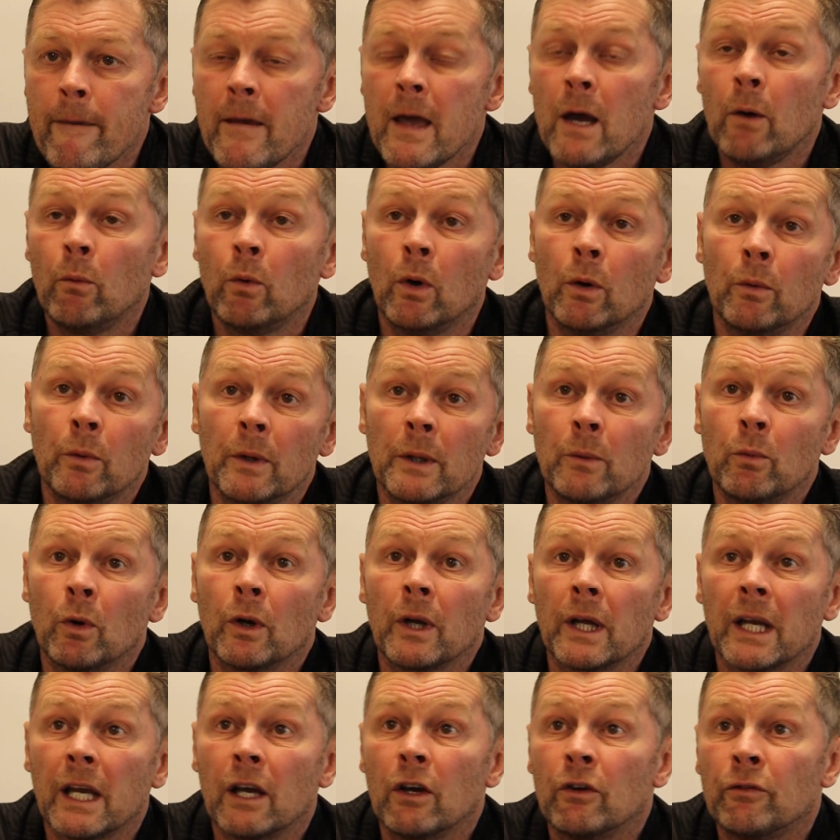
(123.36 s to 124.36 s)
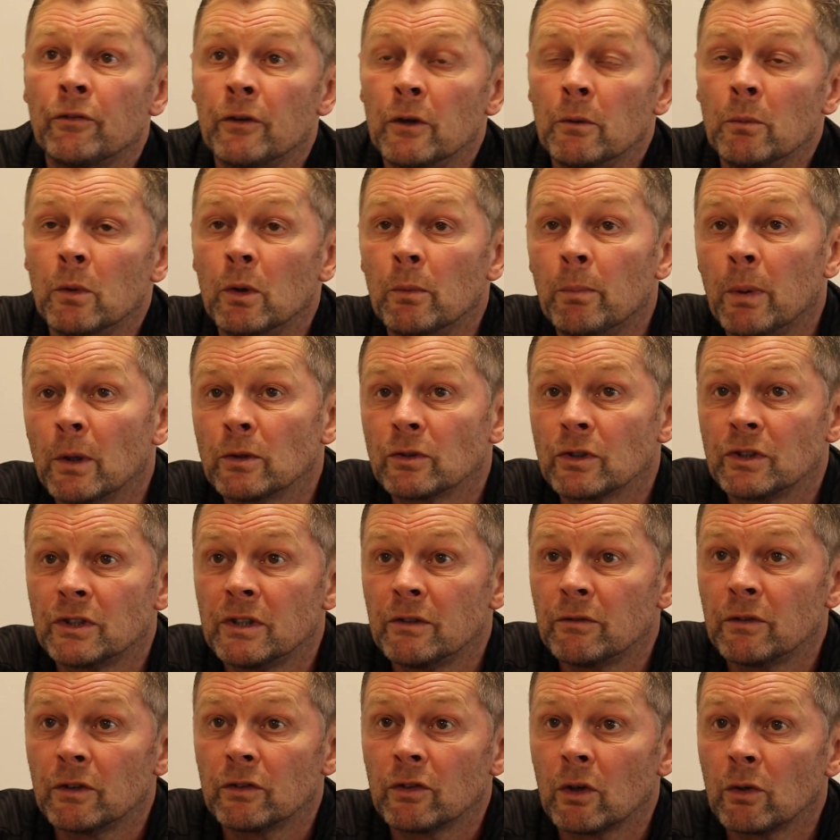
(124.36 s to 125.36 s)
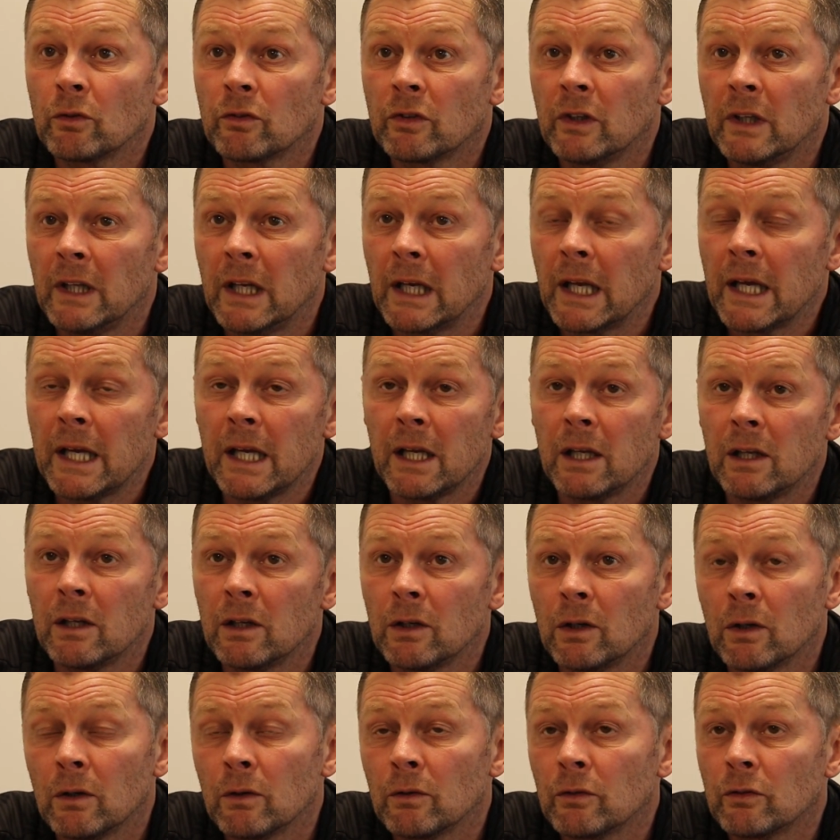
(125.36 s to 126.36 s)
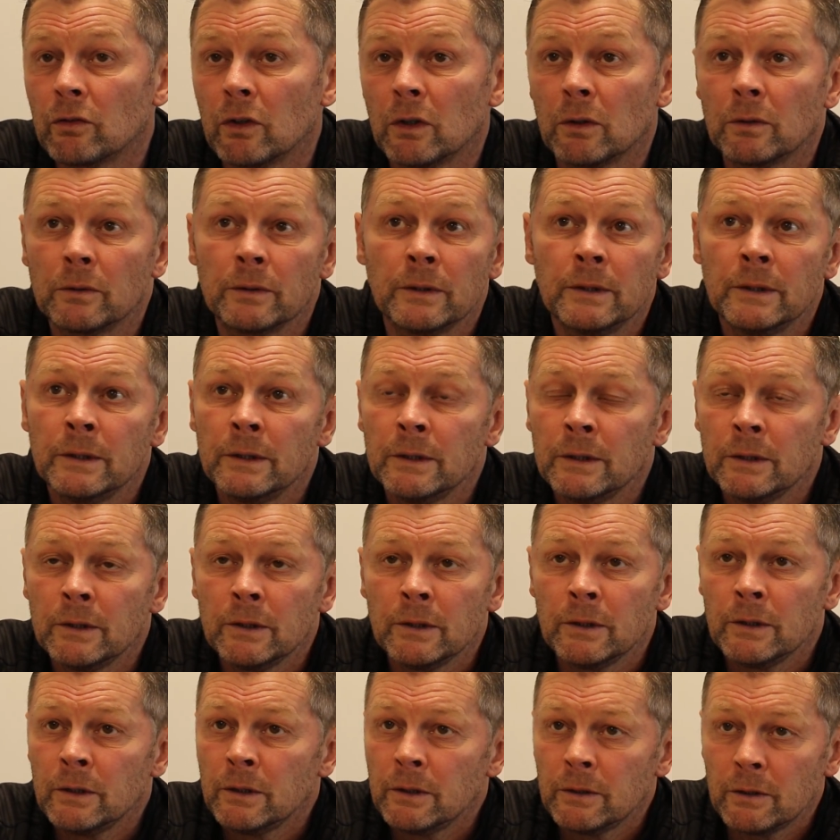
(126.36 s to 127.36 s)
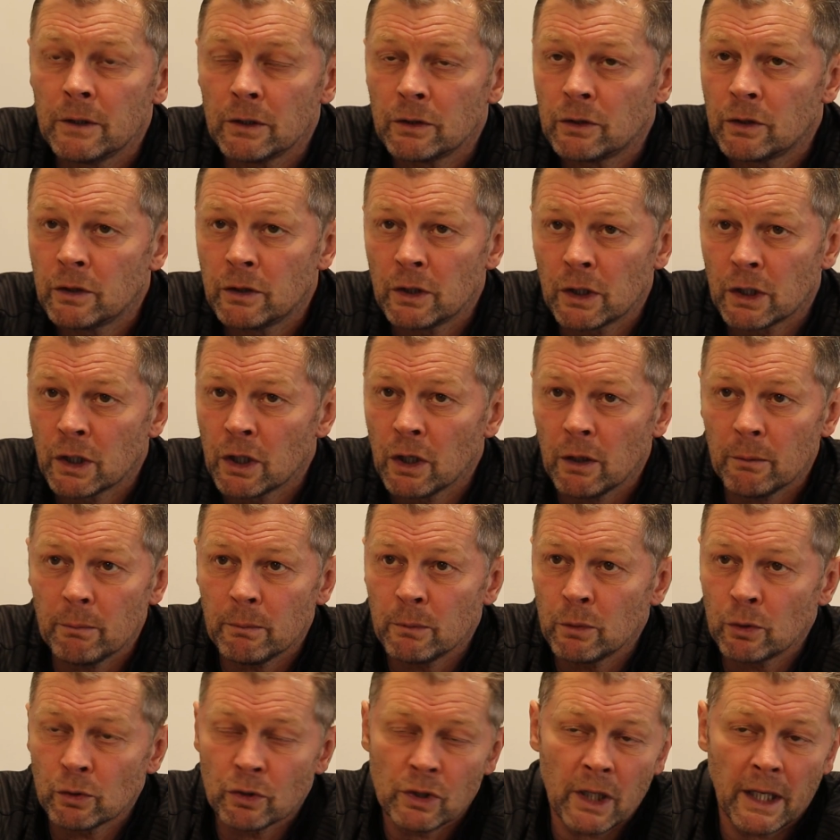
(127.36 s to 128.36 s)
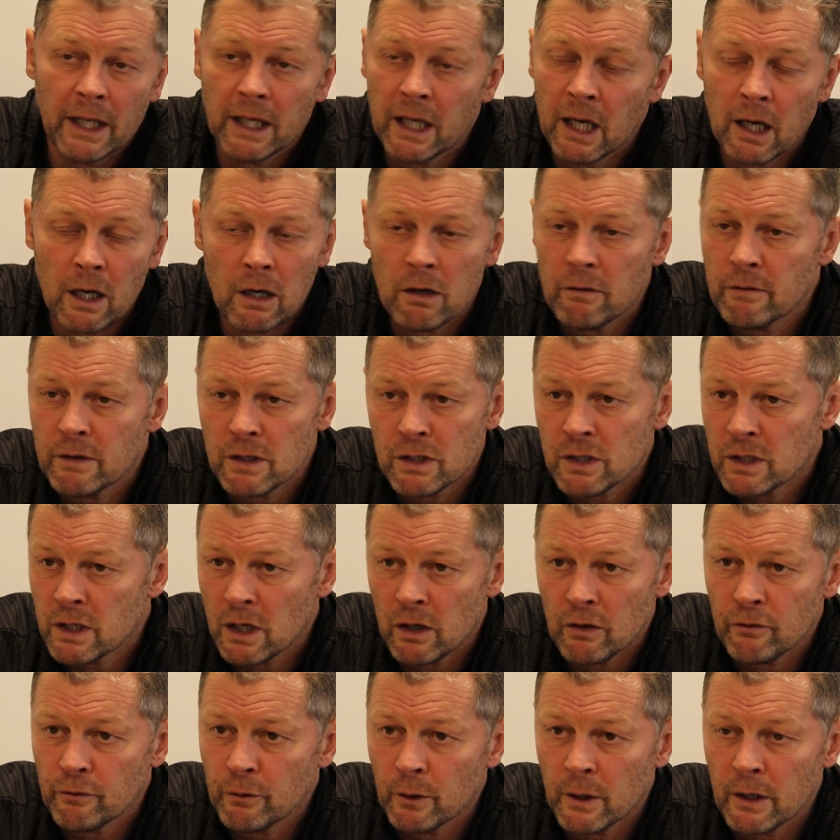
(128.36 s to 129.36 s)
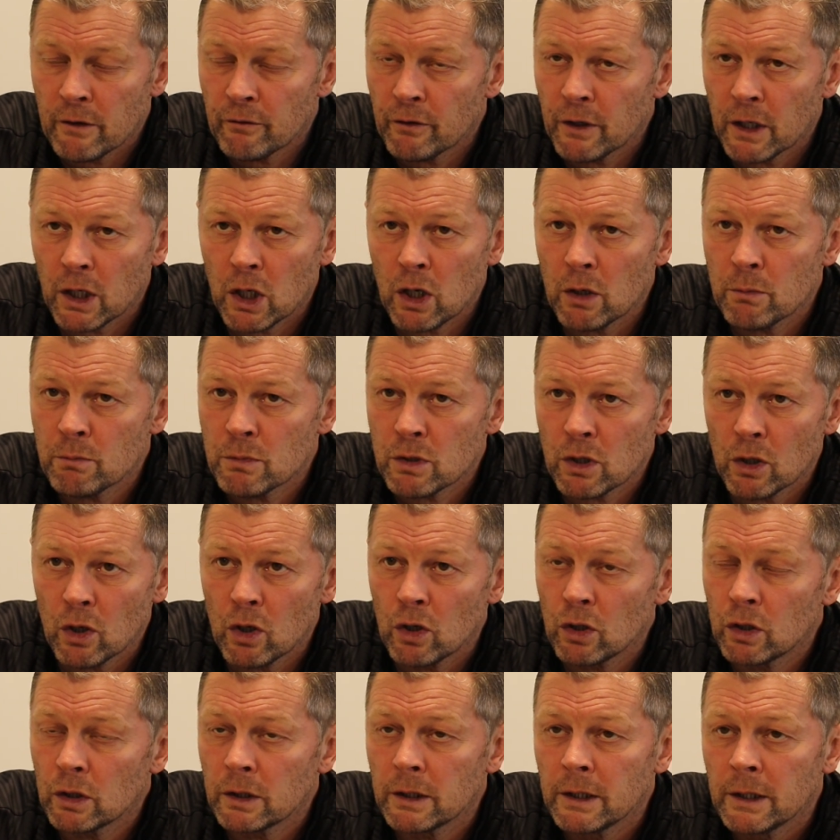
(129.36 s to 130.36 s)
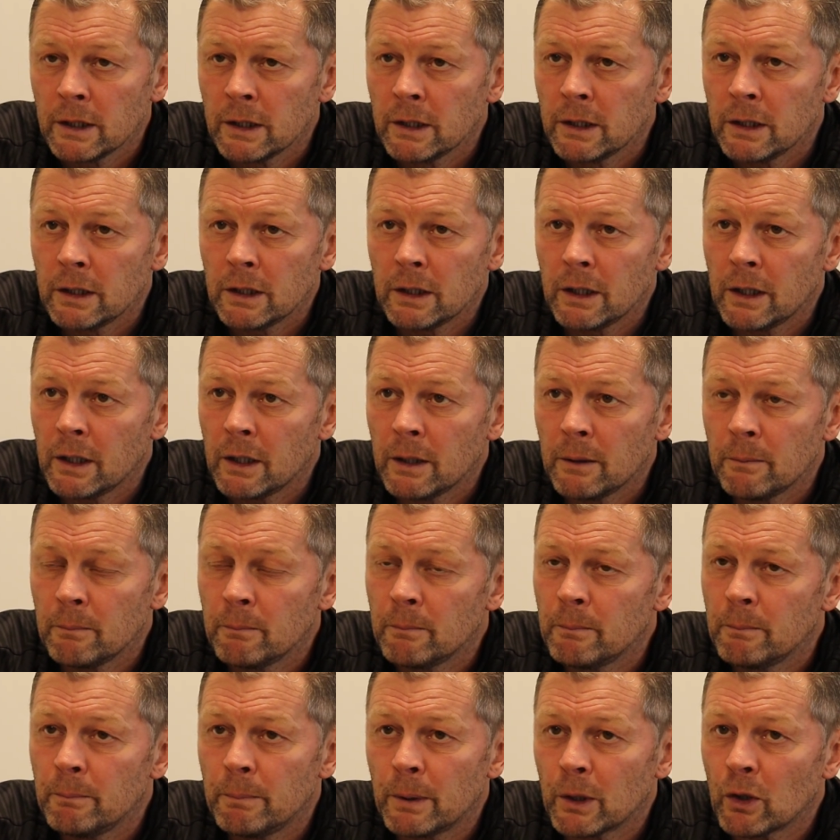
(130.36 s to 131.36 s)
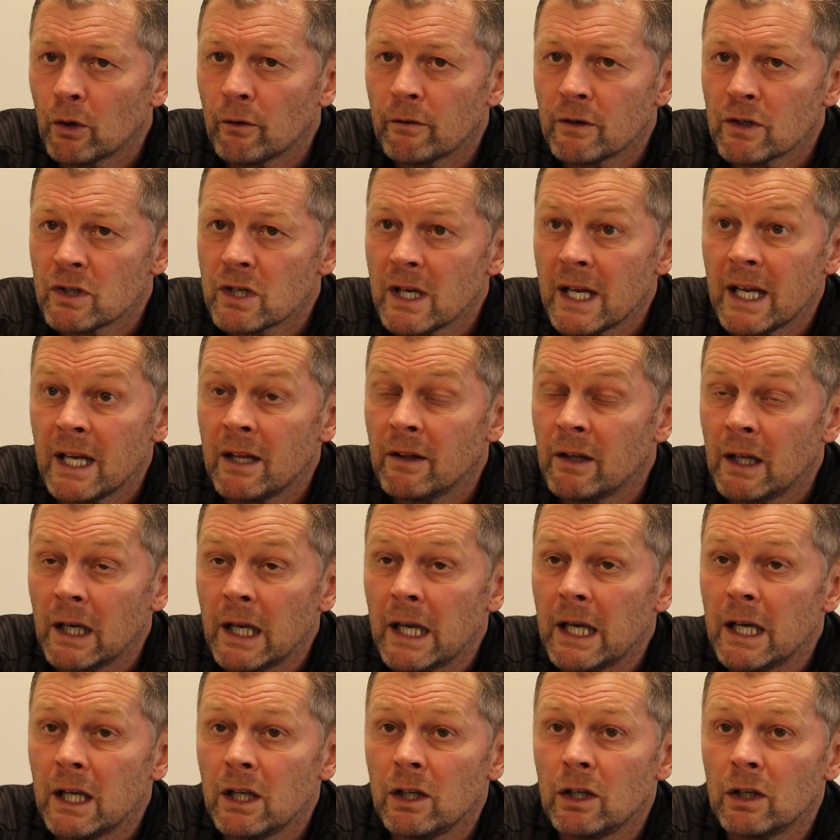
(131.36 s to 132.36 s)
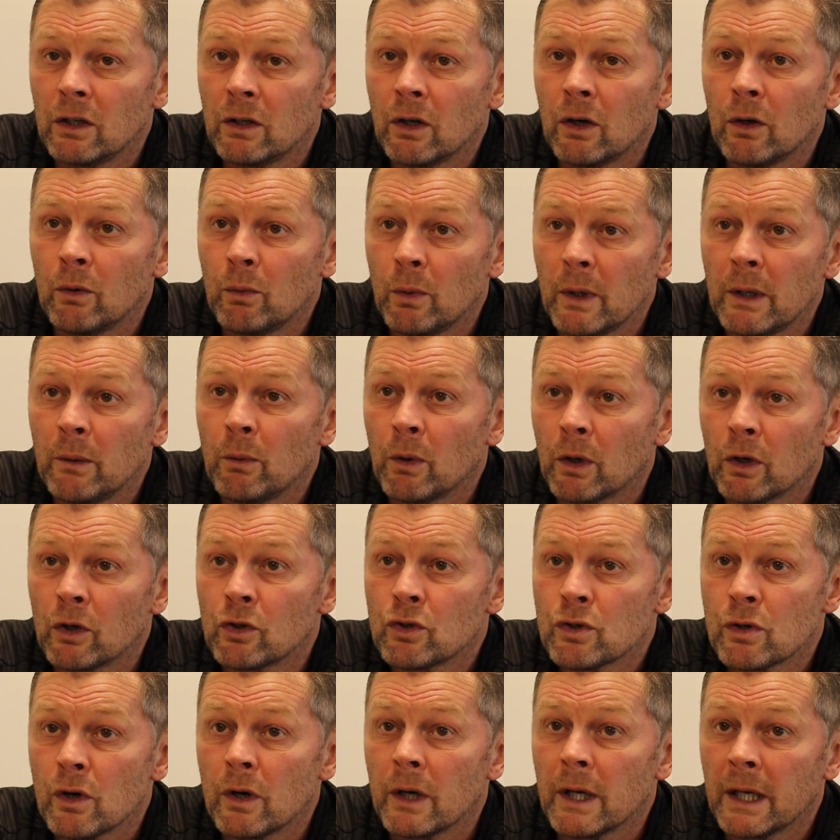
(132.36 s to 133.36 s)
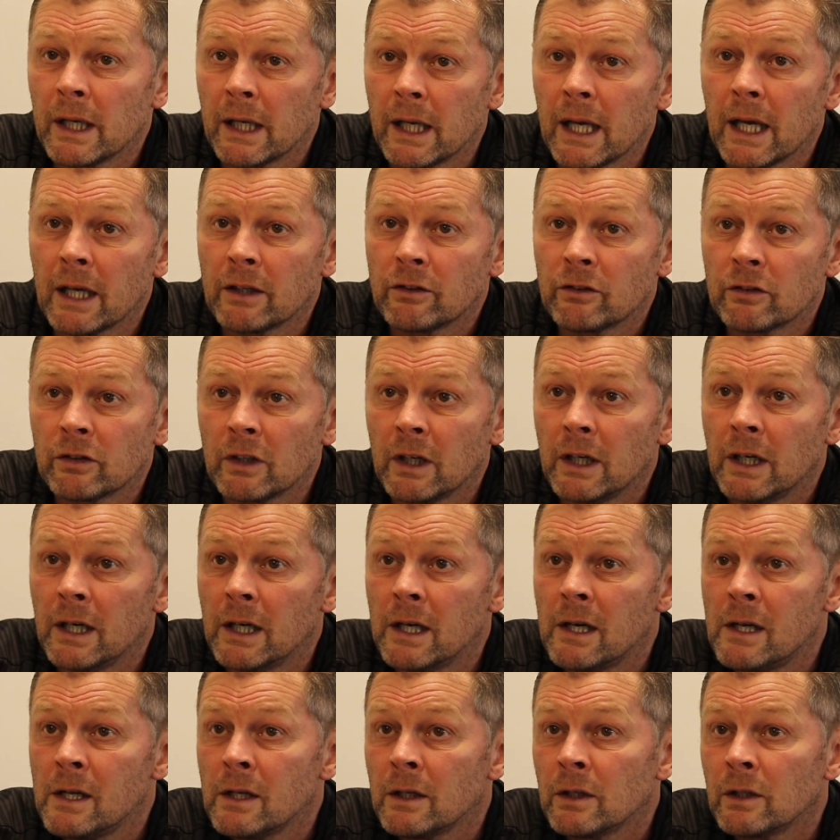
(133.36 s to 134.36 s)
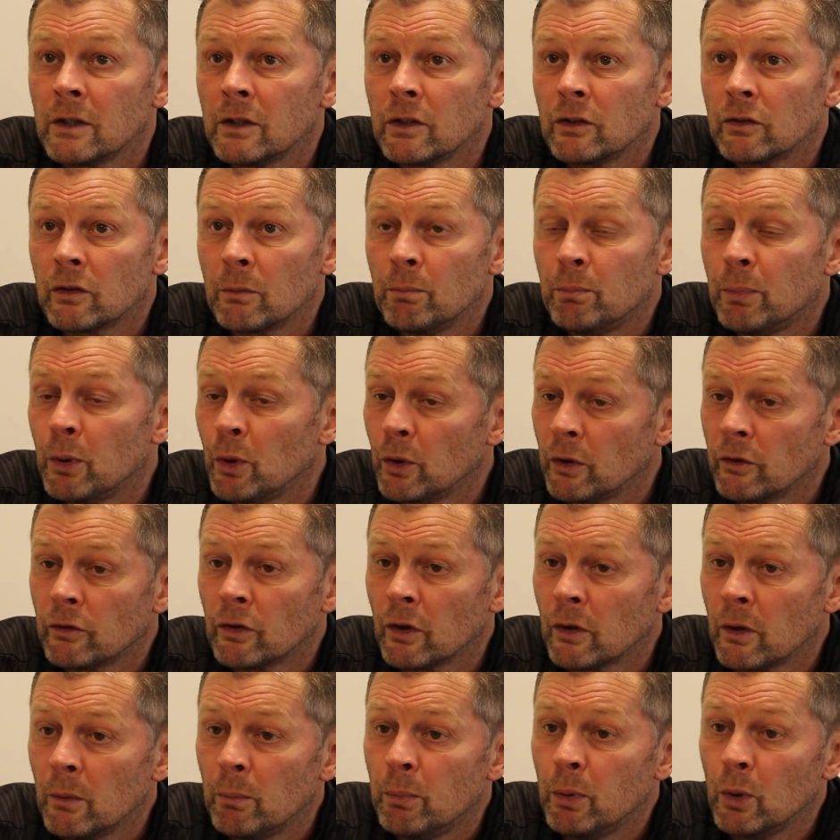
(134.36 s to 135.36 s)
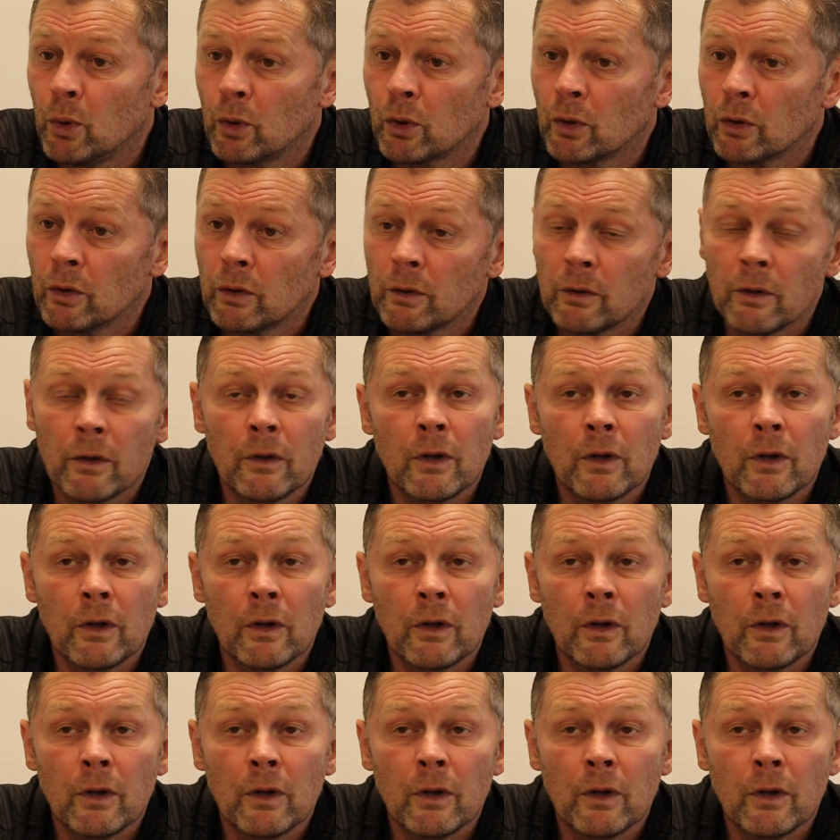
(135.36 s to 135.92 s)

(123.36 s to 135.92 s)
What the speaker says: Yeah, well, we want to get a few more positive results in the league, you know, so the Cup will take care of itself whenever it comes along. But obviously in the league, you know, we want to try and get some points on the board